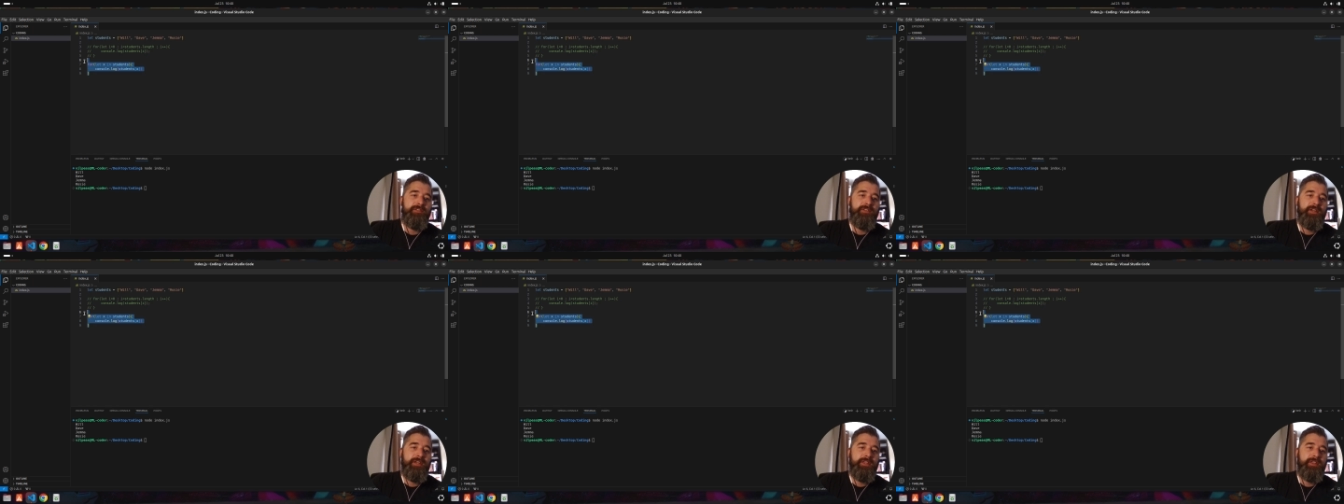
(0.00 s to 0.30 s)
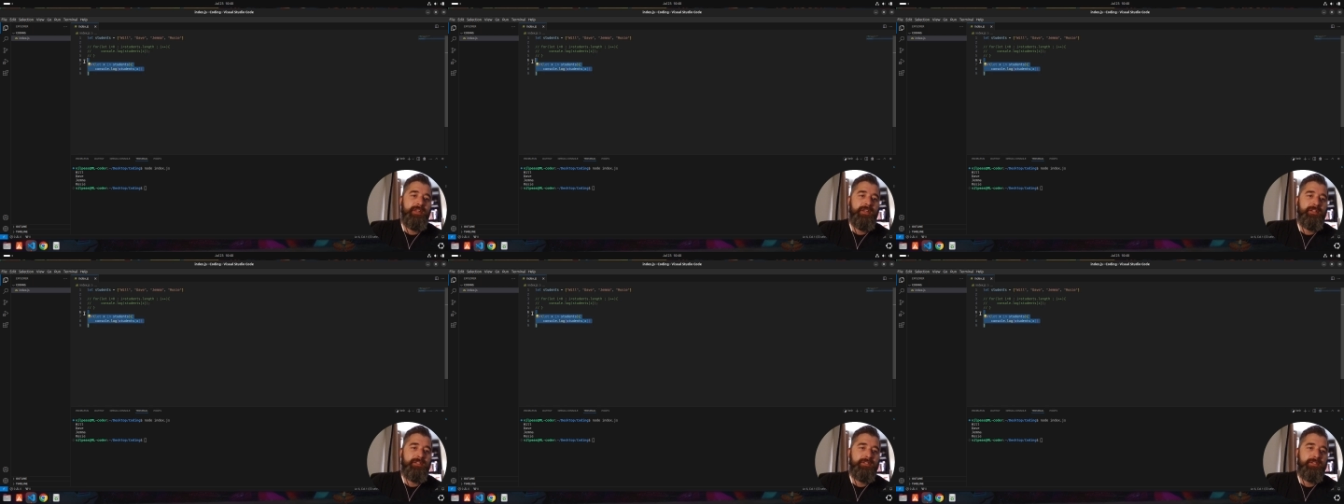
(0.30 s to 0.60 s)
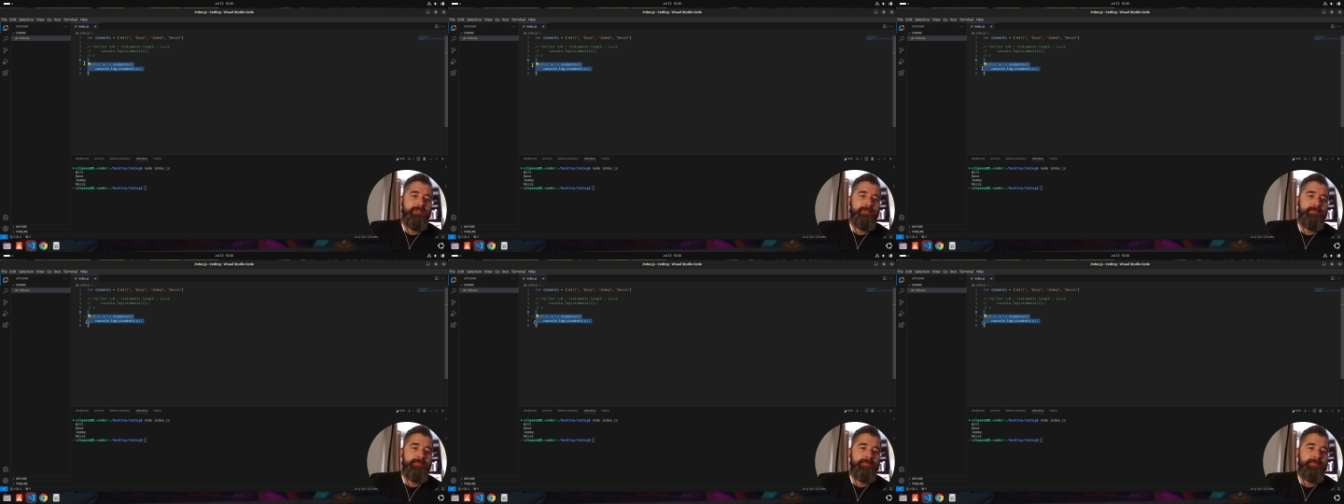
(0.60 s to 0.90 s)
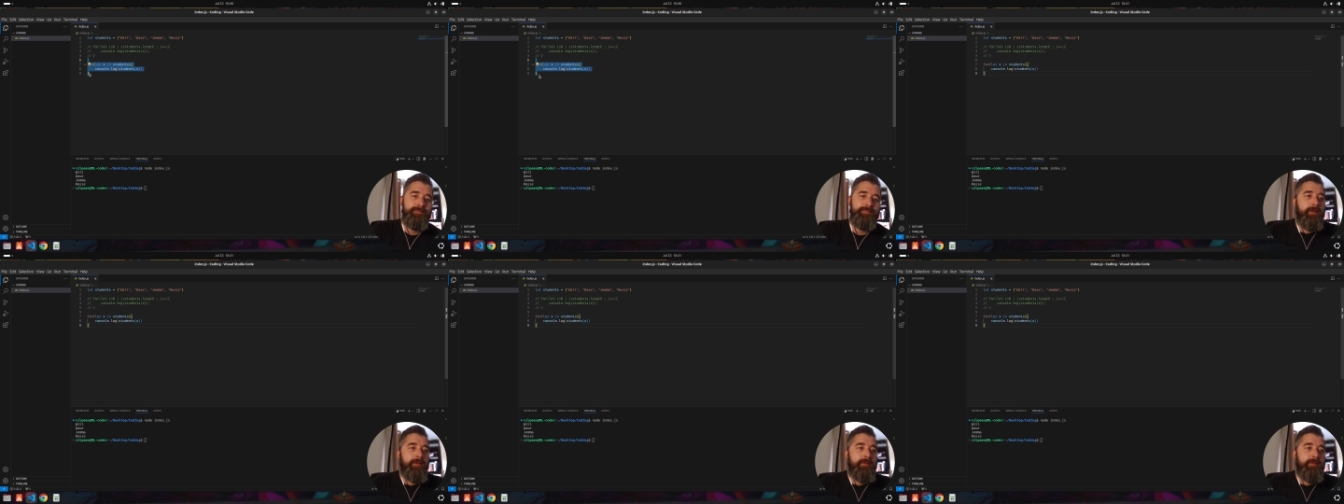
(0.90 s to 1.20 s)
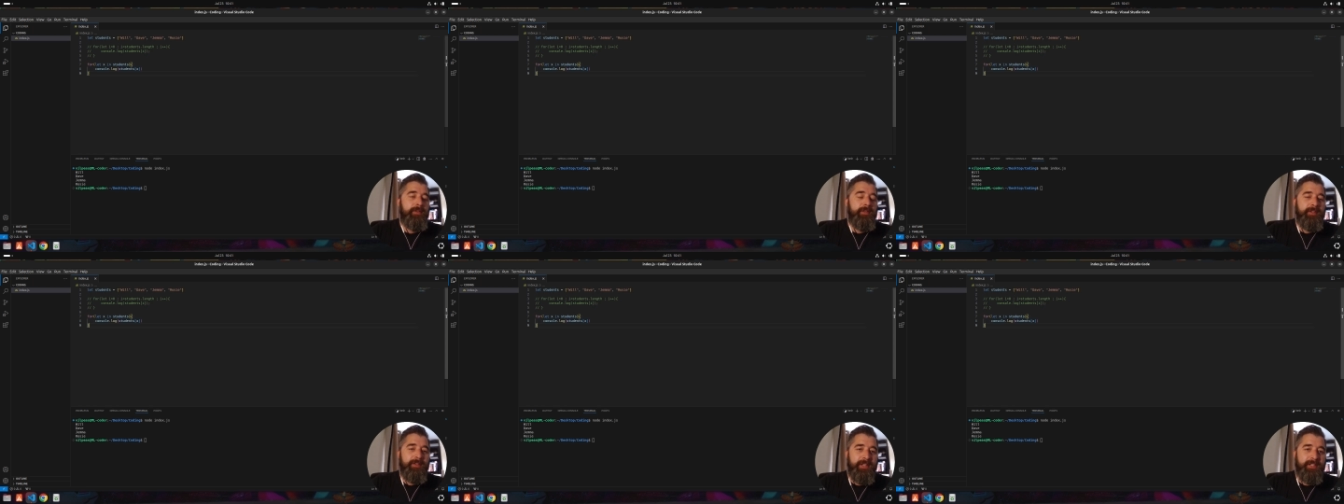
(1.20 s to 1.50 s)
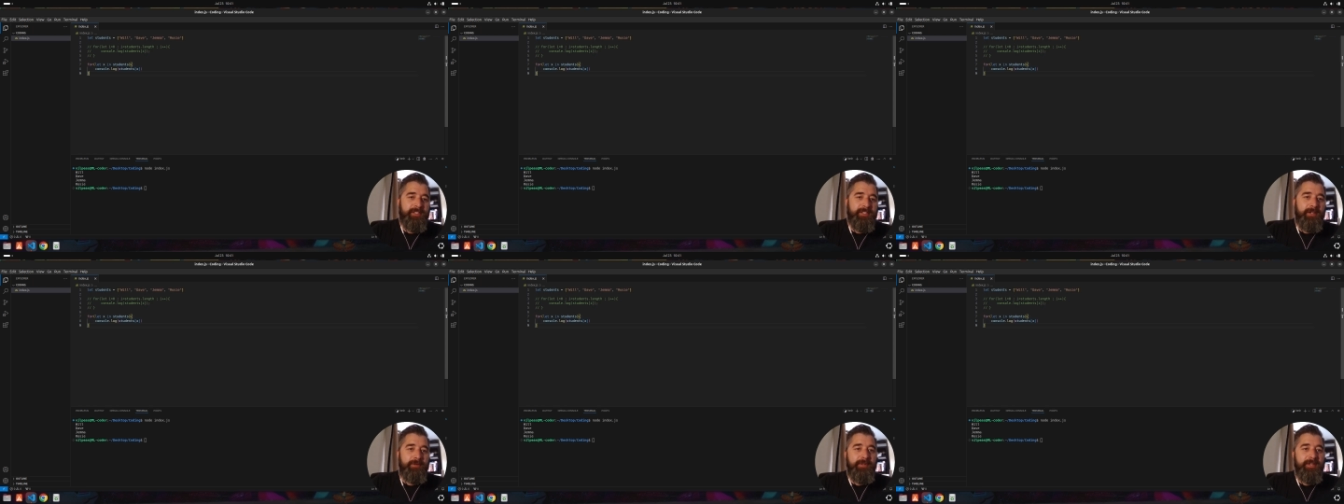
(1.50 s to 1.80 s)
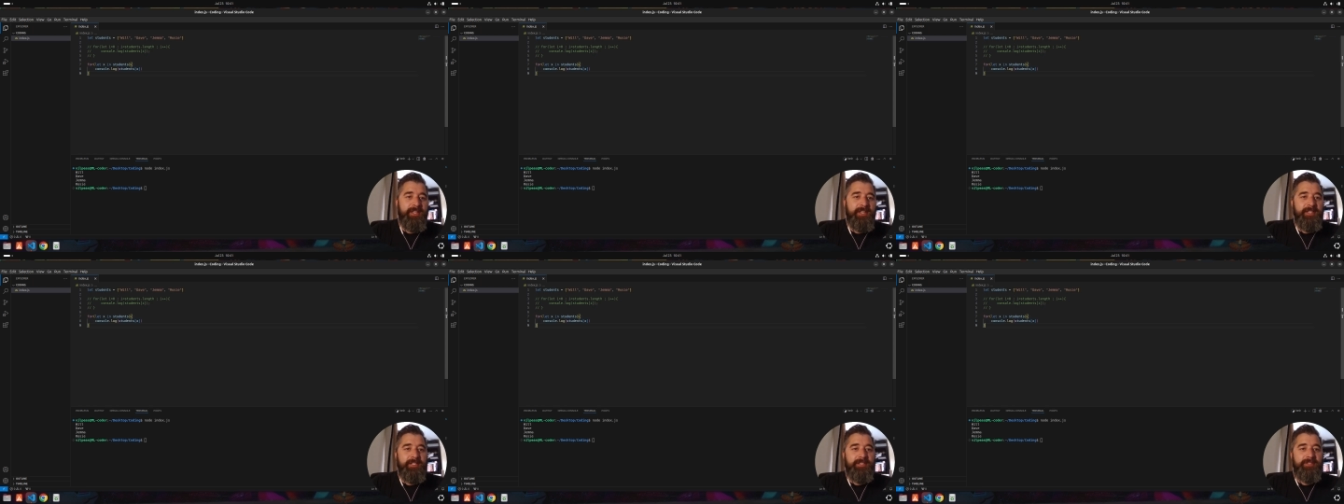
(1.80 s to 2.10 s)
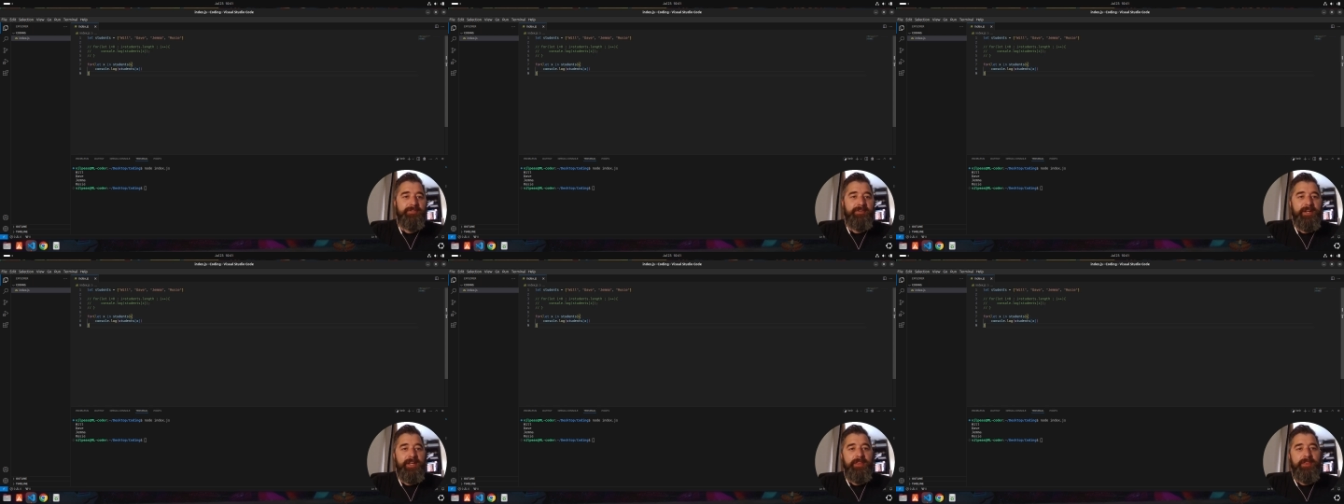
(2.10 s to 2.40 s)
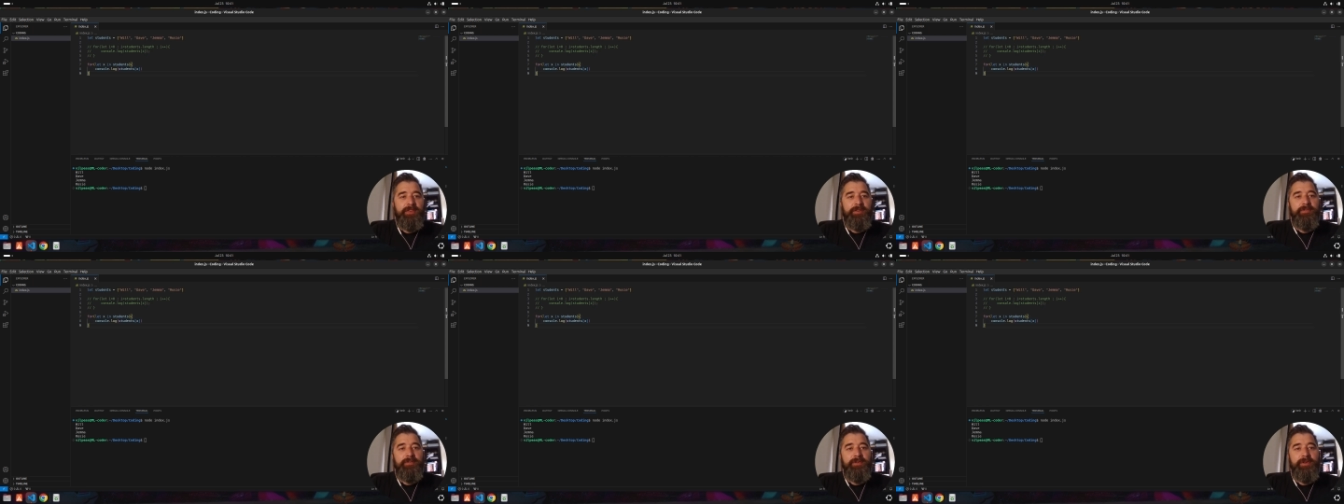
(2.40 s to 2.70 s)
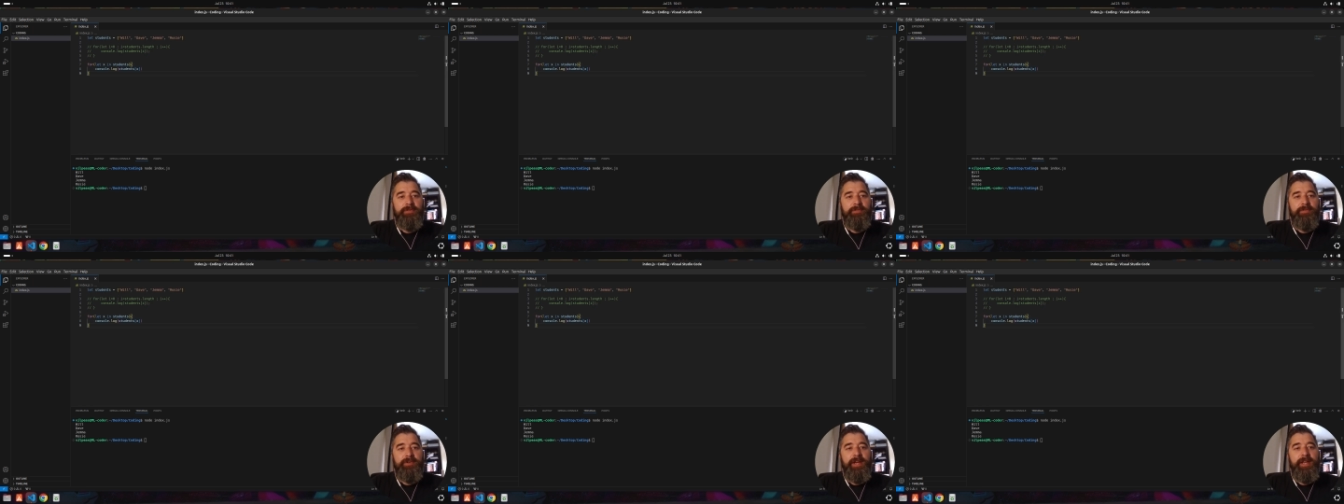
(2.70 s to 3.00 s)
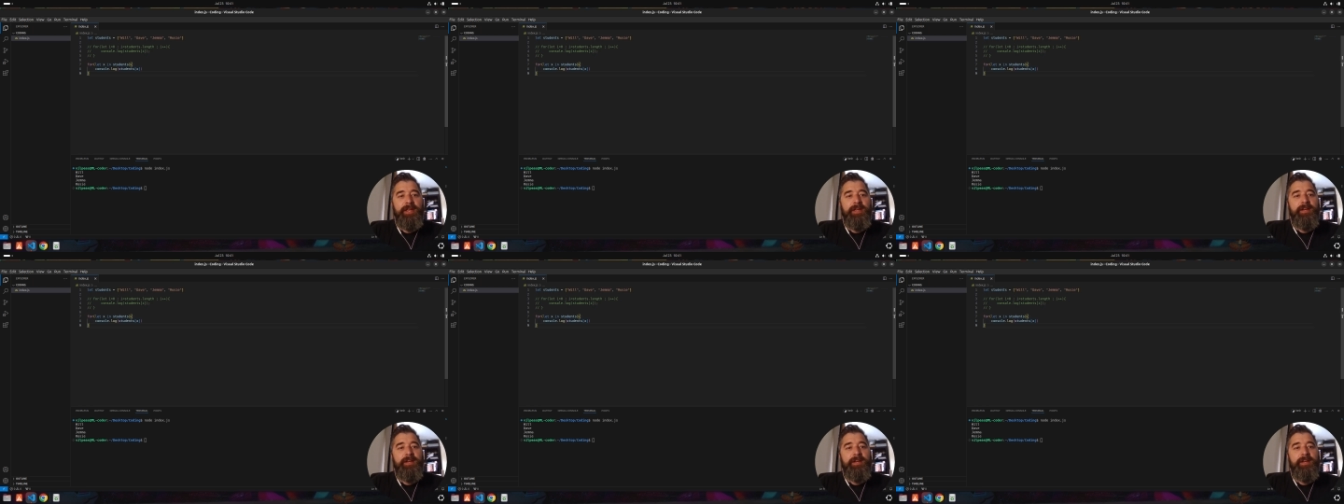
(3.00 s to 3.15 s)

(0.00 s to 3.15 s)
like this. That's how we'd iterate through an array.